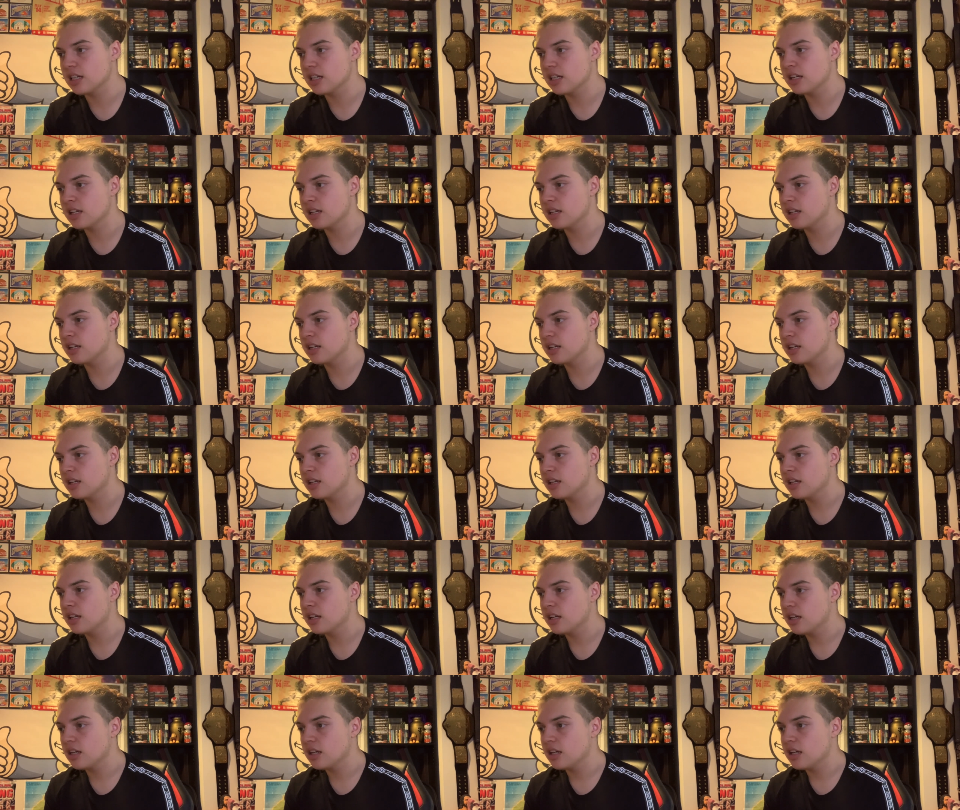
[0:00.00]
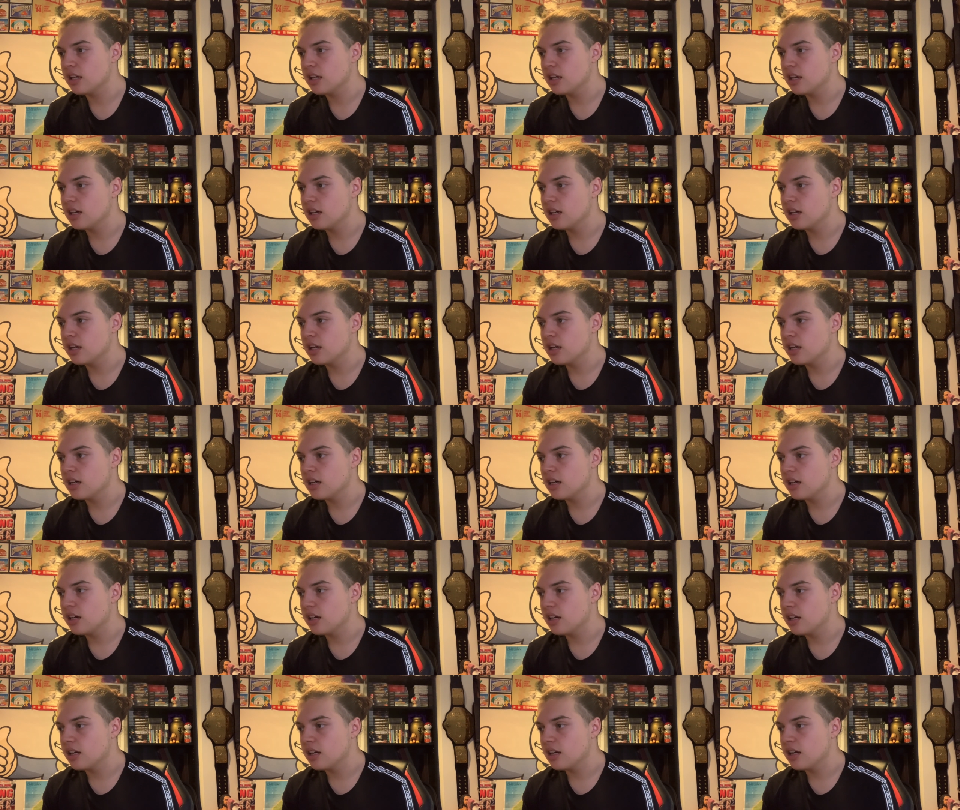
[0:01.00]

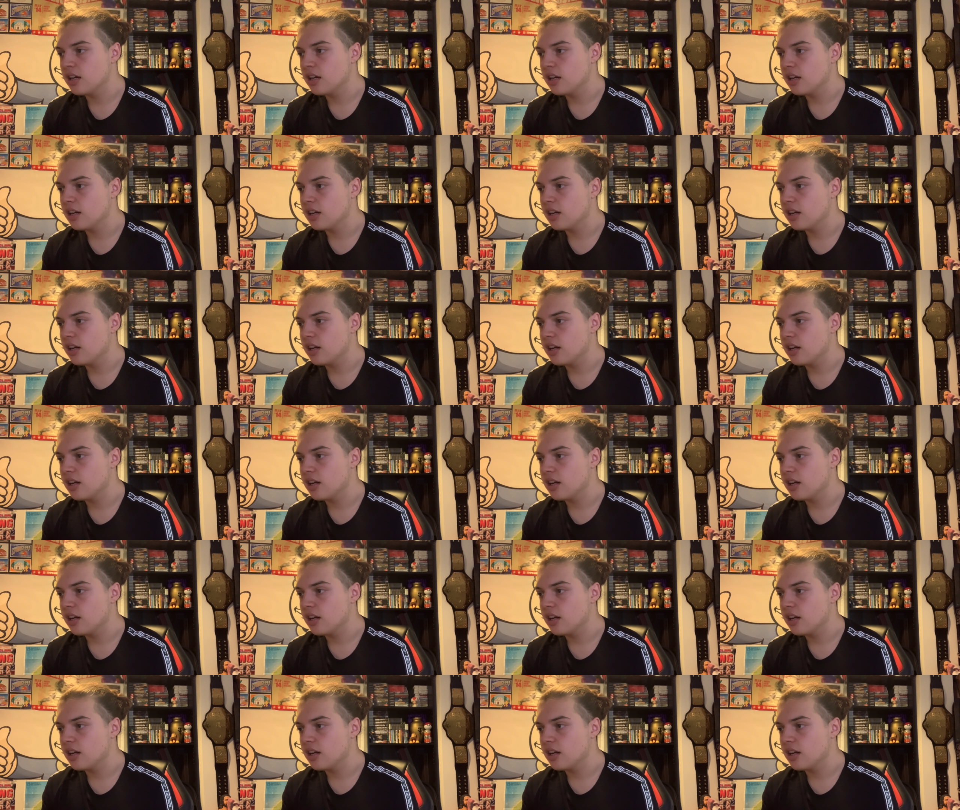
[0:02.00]
Nobody speaks.